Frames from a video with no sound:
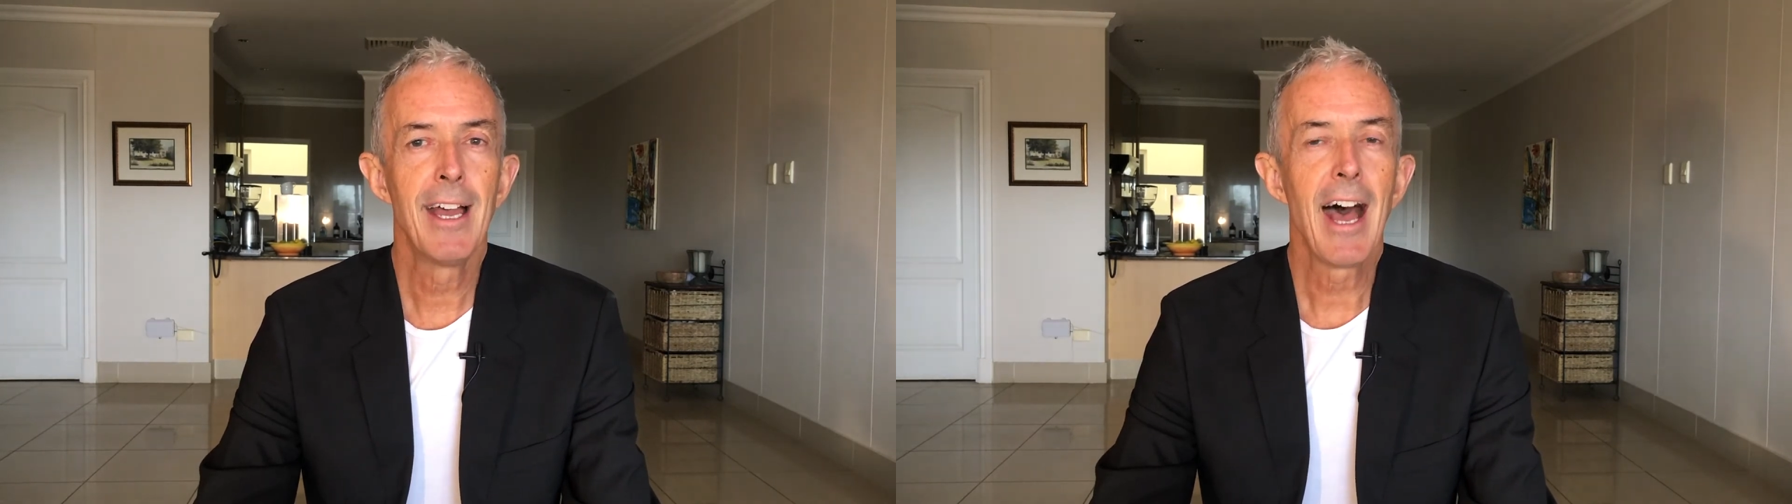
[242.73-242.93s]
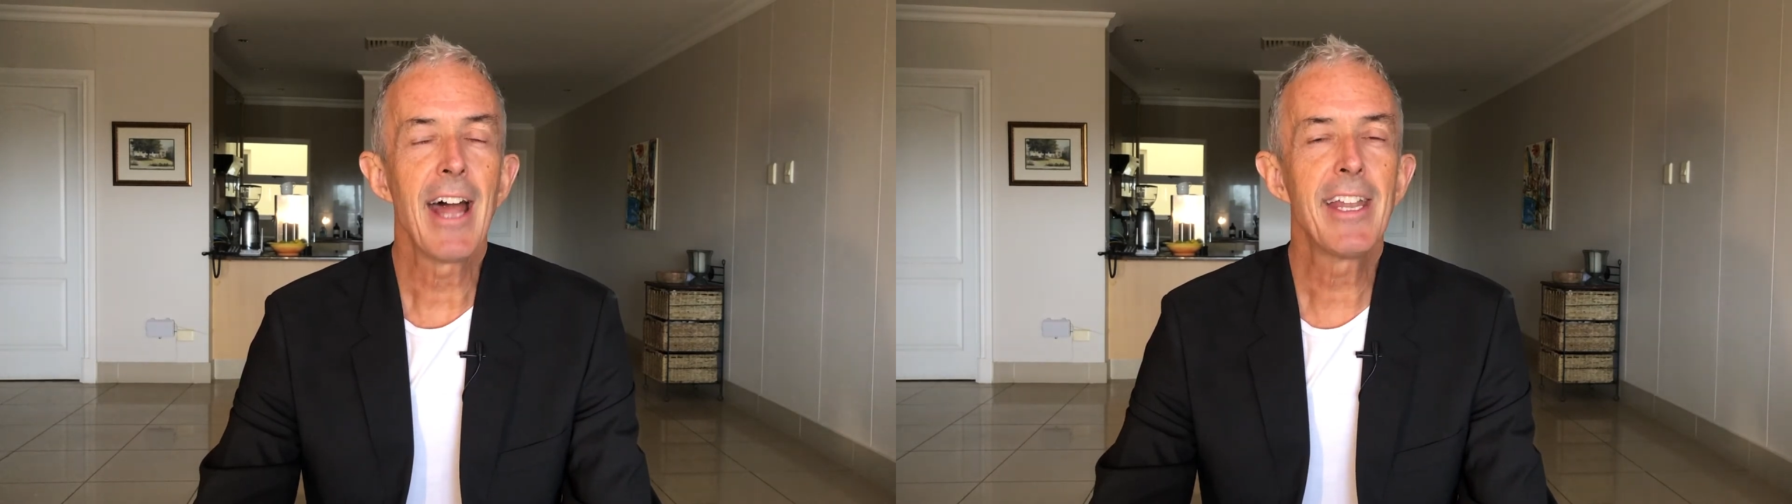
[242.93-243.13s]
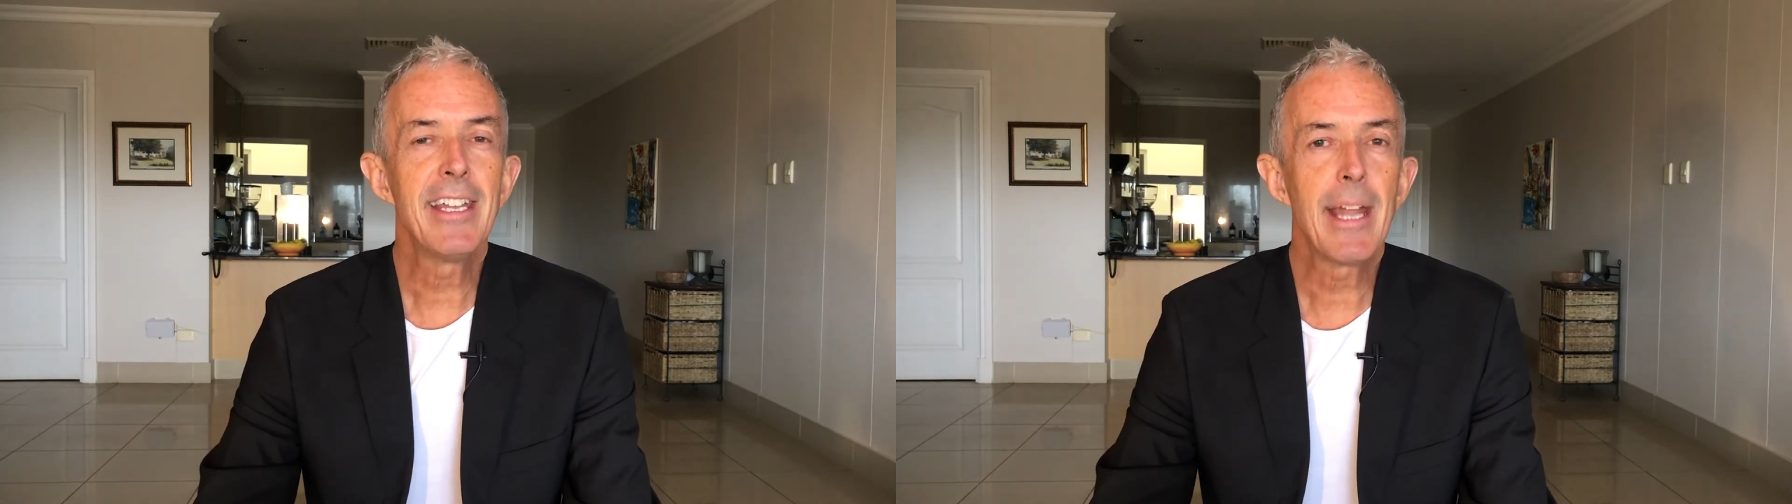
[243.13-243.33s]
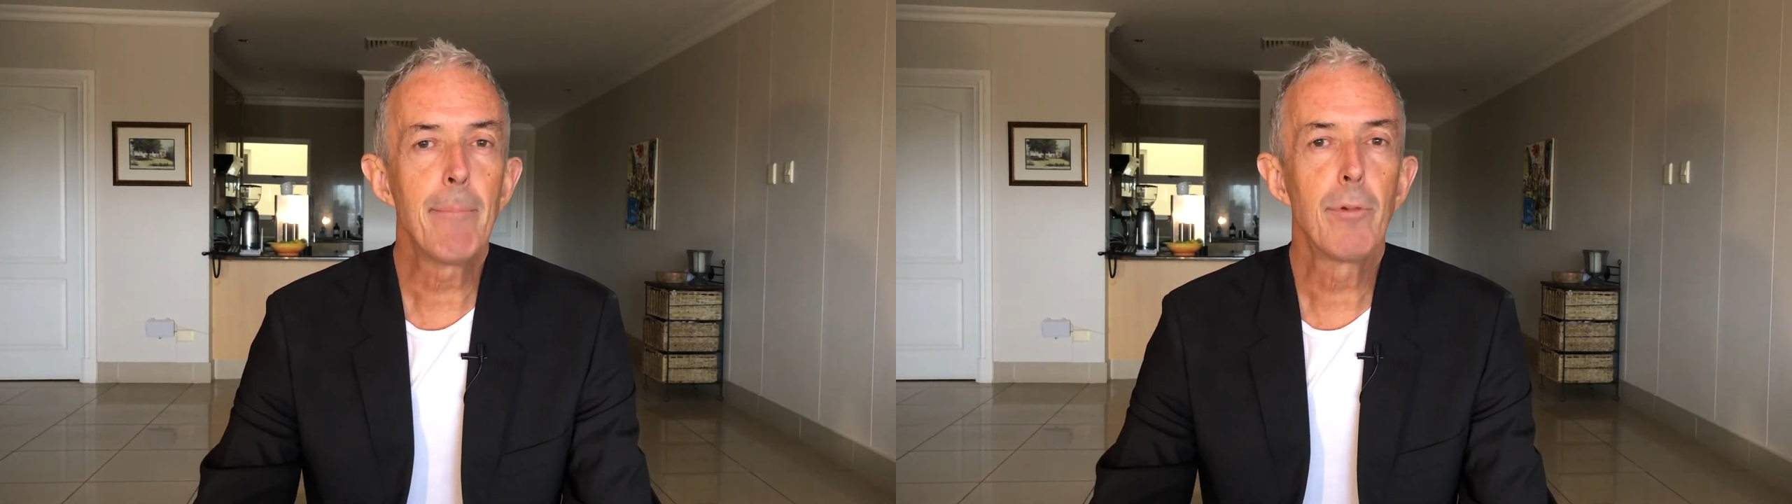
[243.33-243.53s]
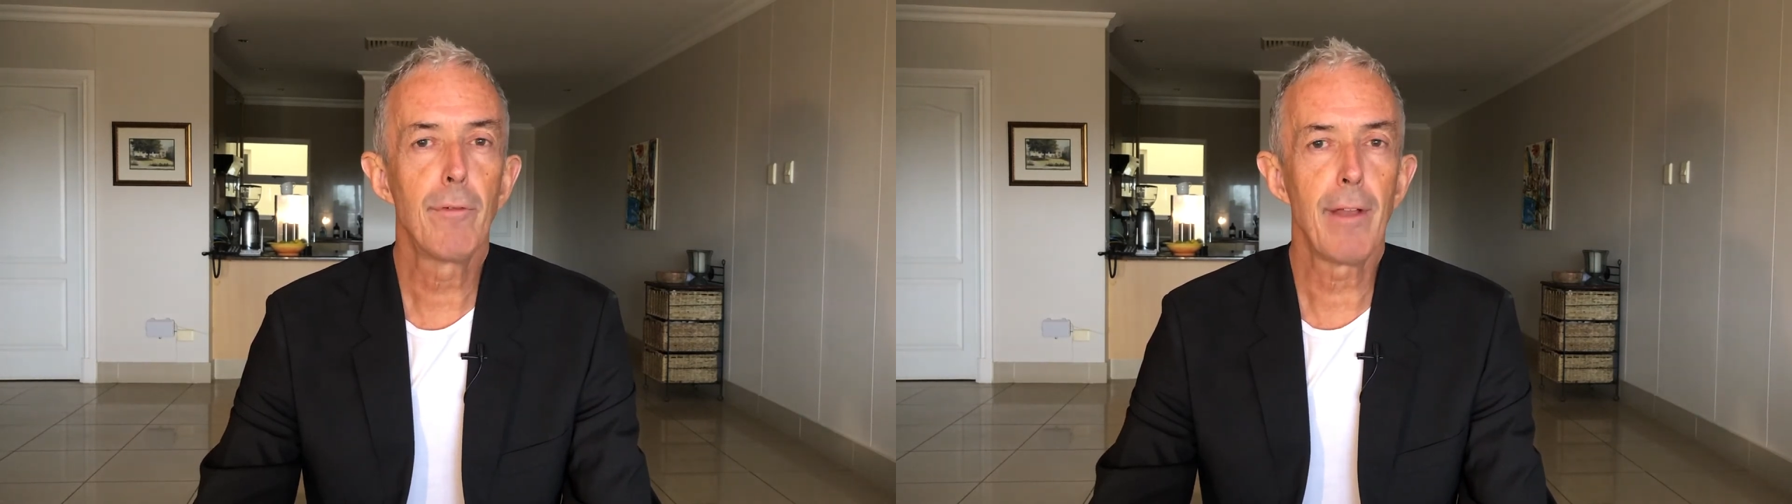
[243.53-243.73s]
at a
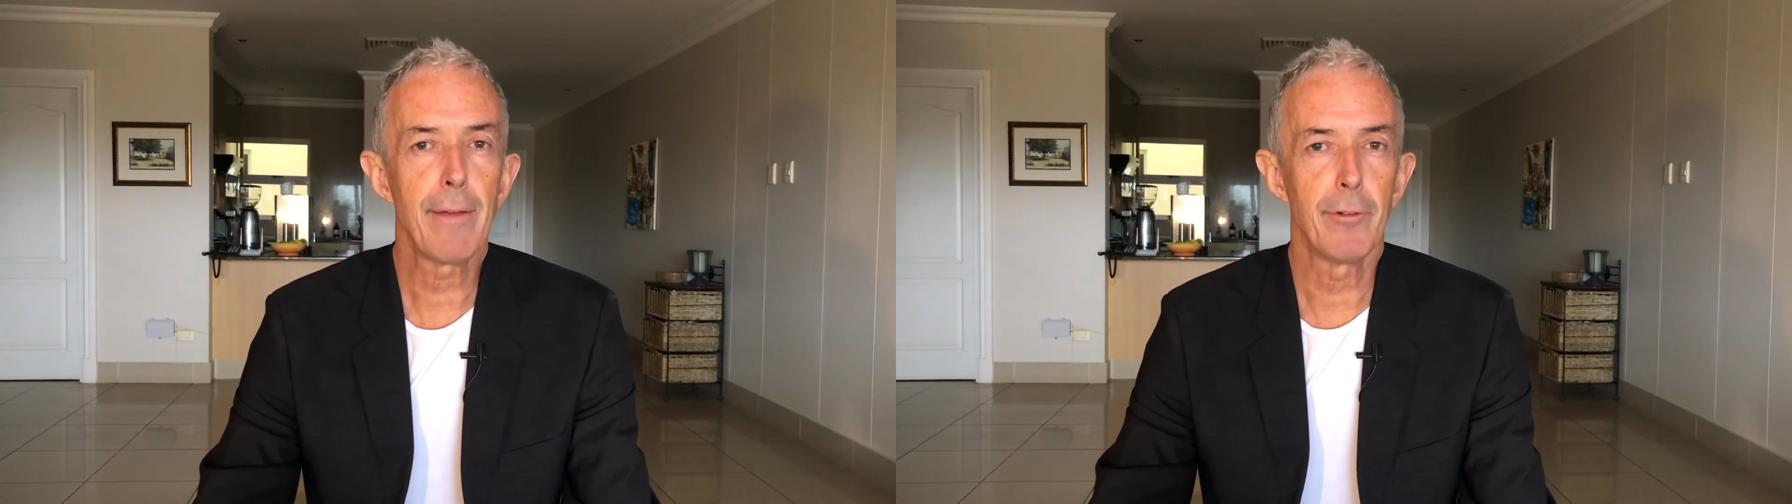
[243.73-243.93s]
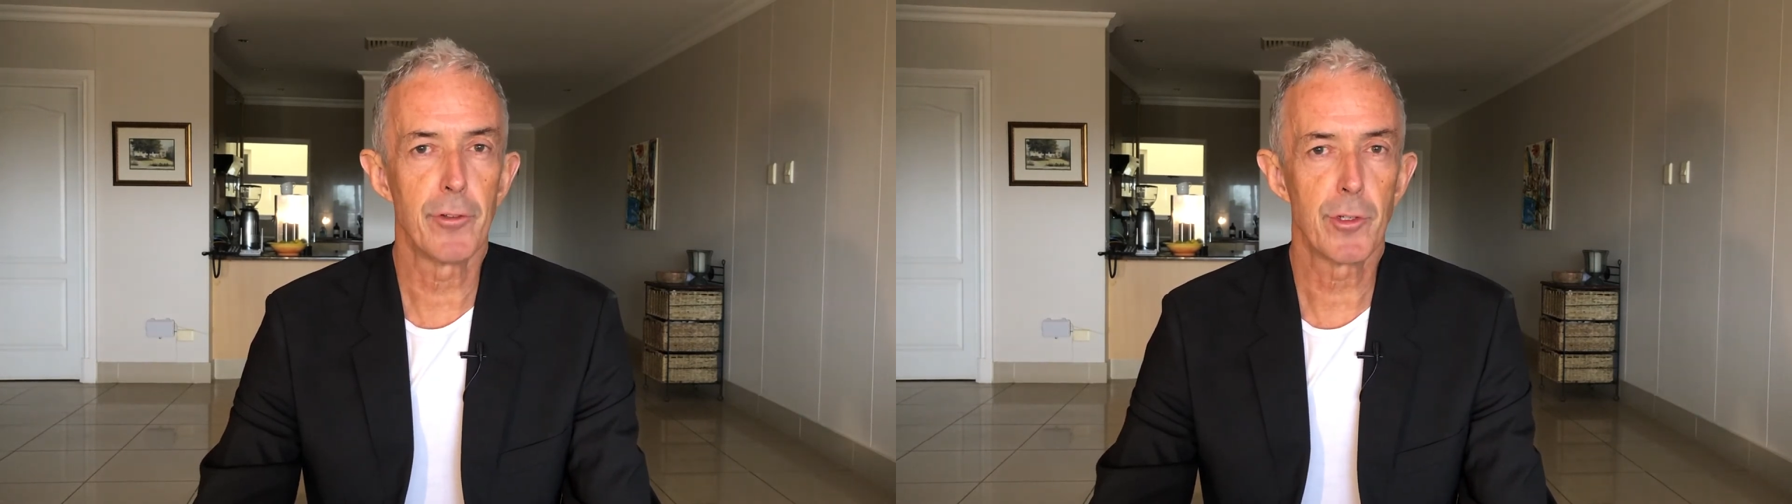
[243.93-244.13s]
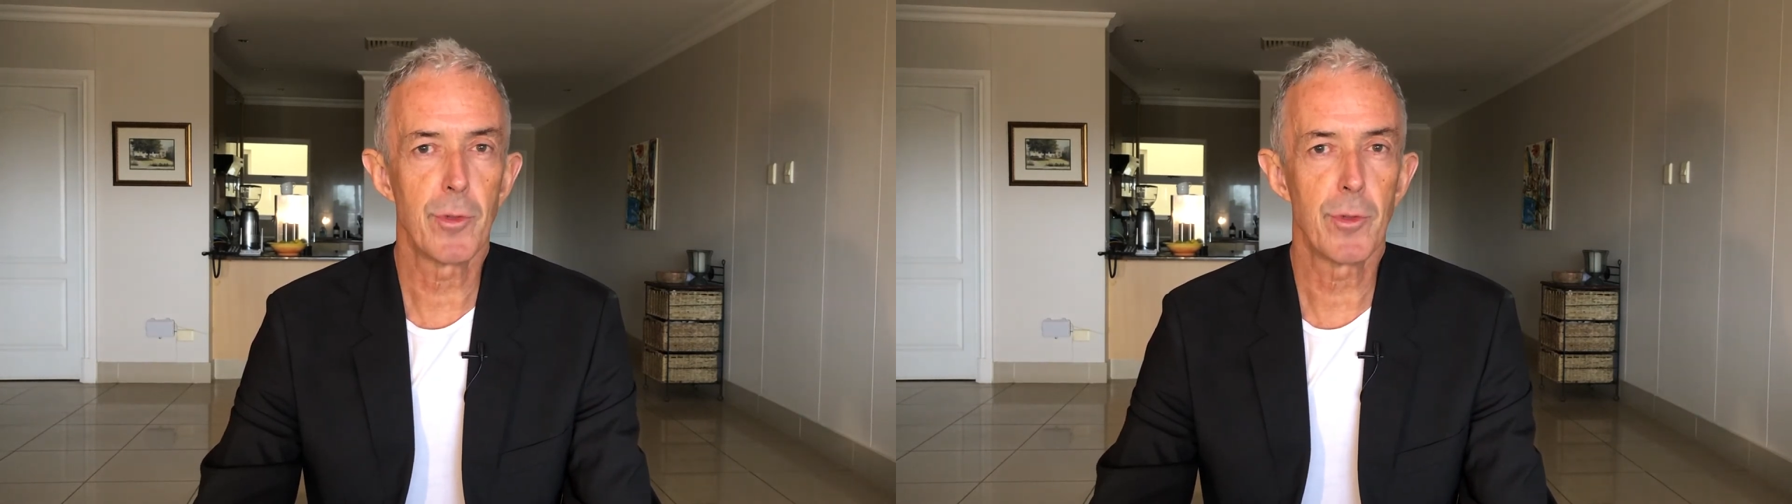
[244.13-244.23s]
number of levels